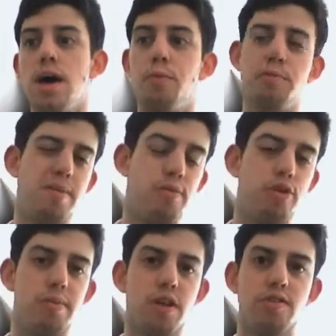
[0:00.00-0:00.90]
maybe
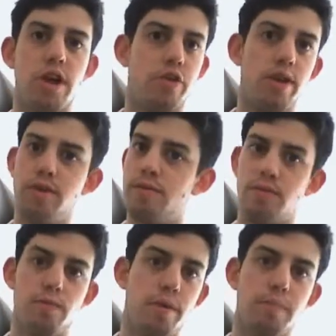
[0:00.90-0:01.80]
with a bit of stuttering,
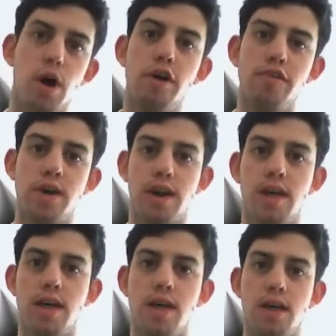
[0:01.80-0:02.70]
run
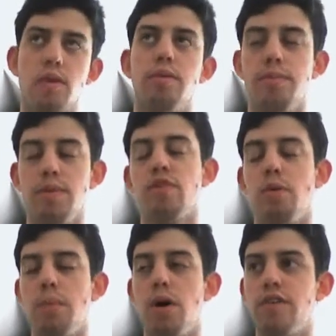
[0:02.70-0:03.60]
perfectly. Well, if
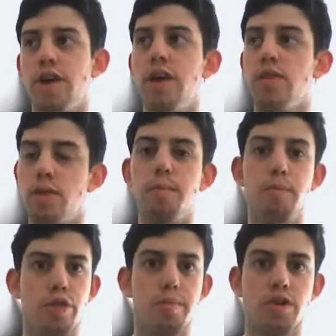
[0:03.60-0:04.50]
not perfectly,
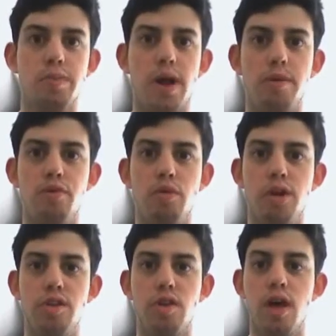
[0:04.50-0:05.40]
with a much better
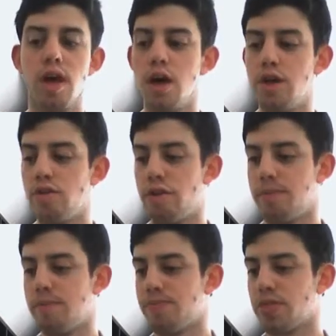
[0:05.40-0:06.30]
performance.
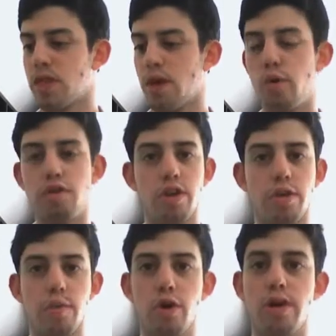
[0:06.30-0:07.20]
So, what
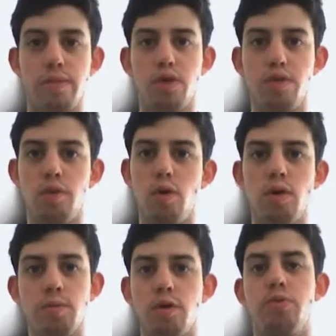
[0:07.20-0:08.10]
can it be used
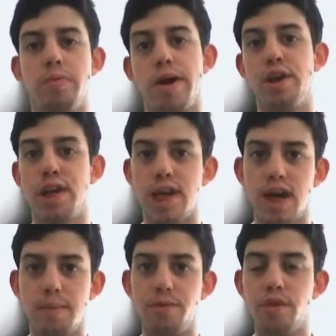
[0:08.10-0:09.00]
for? Well, primarily
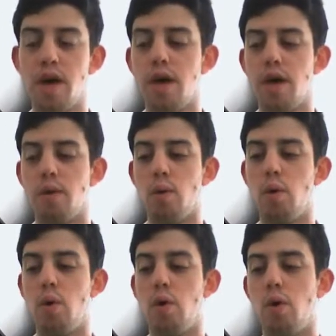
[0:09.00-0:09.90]
games,
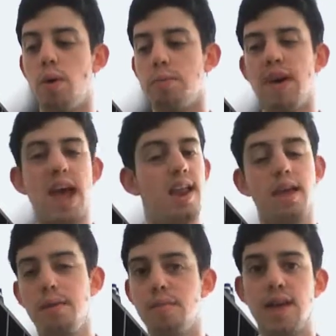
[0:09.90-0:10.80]
or
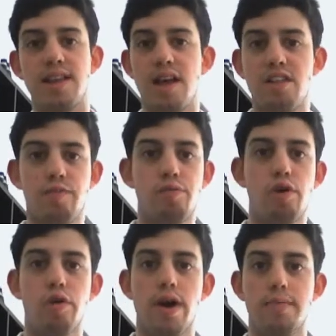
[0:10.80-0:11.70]
any intensive
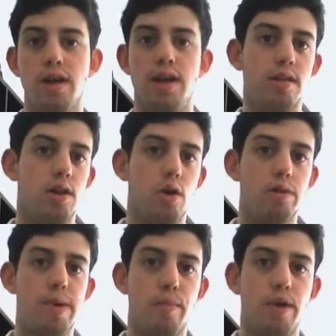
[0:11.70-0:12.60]
program that needs a lot
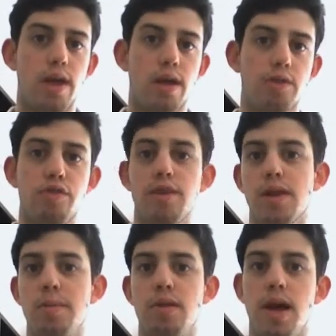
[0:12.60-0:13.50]
of memory, so
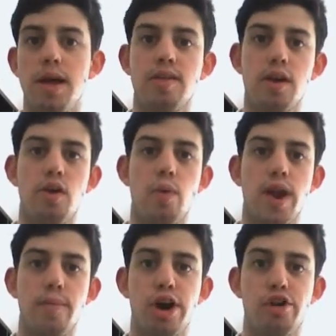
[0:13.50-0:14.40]
sometimes I stick it on
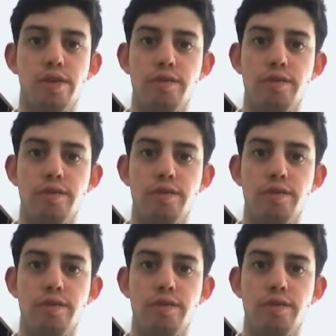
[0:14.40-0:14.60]
when I'm rendering